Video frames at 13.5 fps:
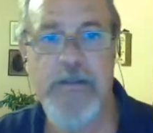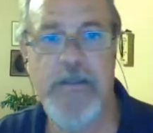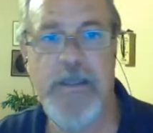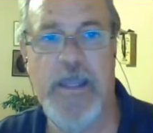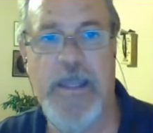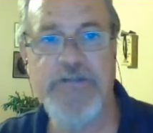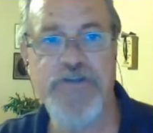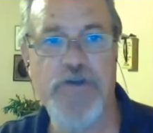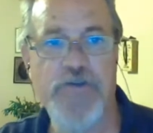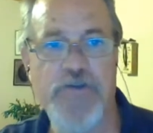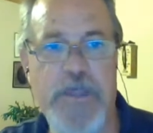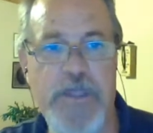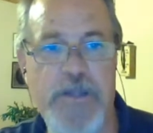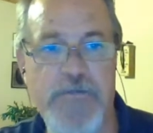And so,
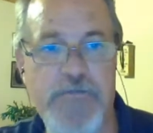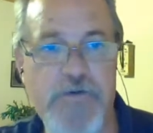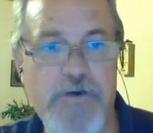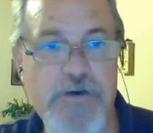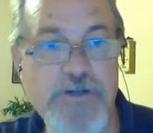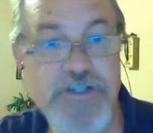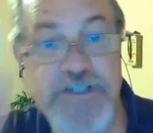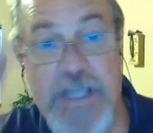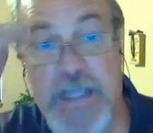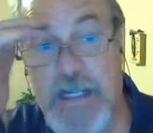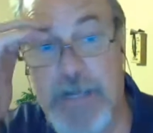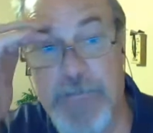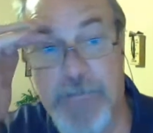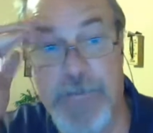thank you for just taking a
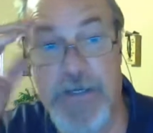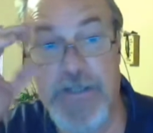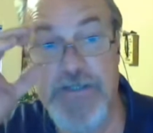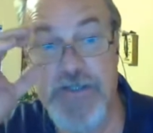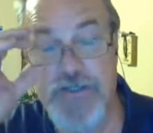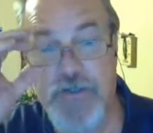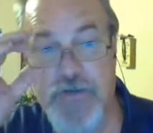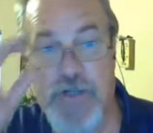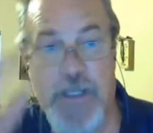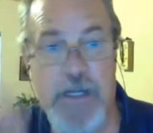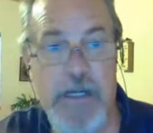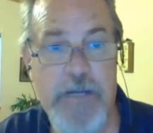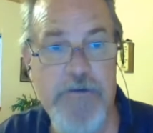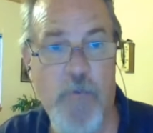couple of minutes to tune in,
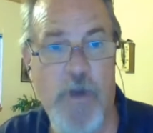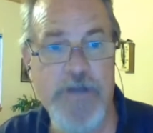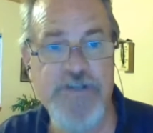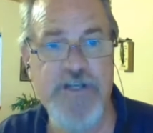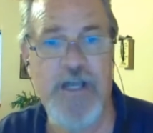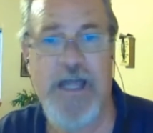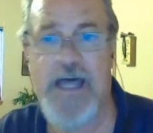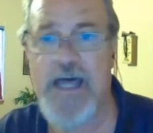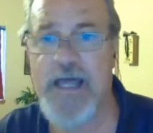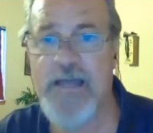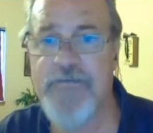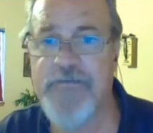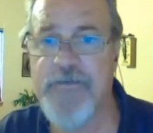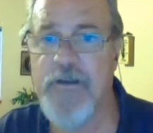either watching live